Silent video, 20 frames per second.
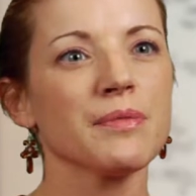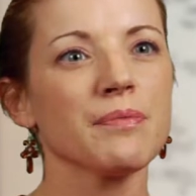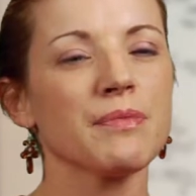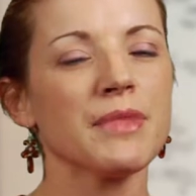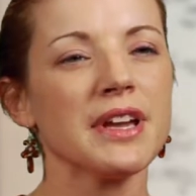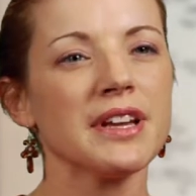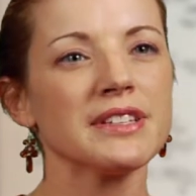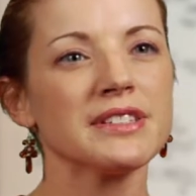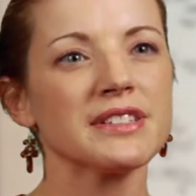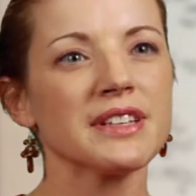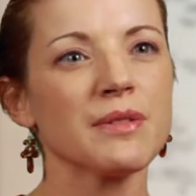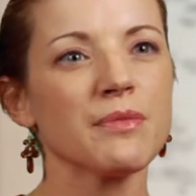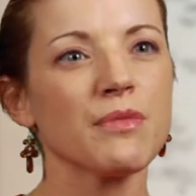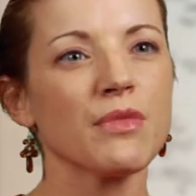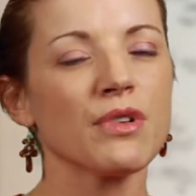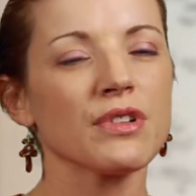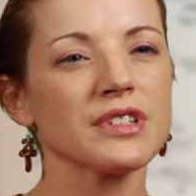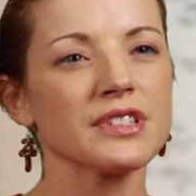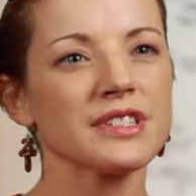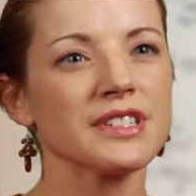makes them
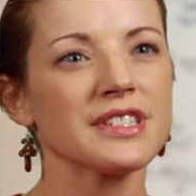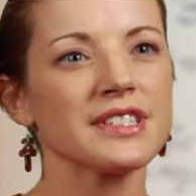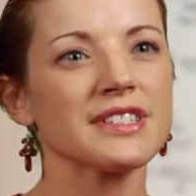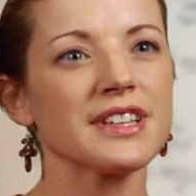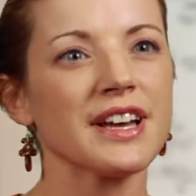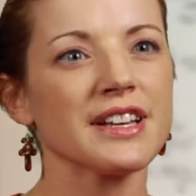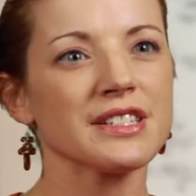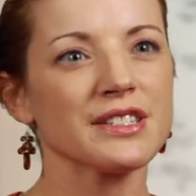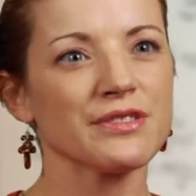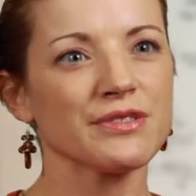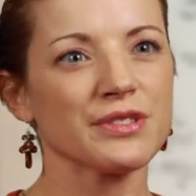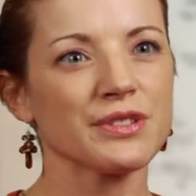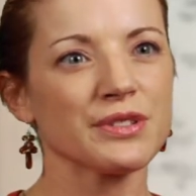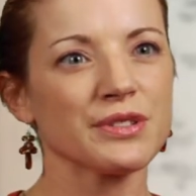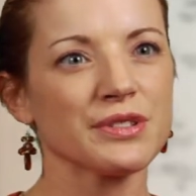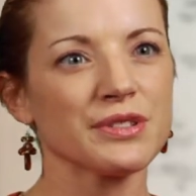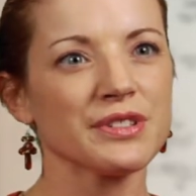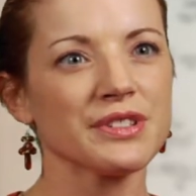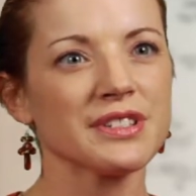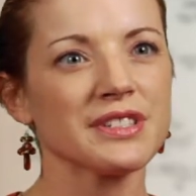more successful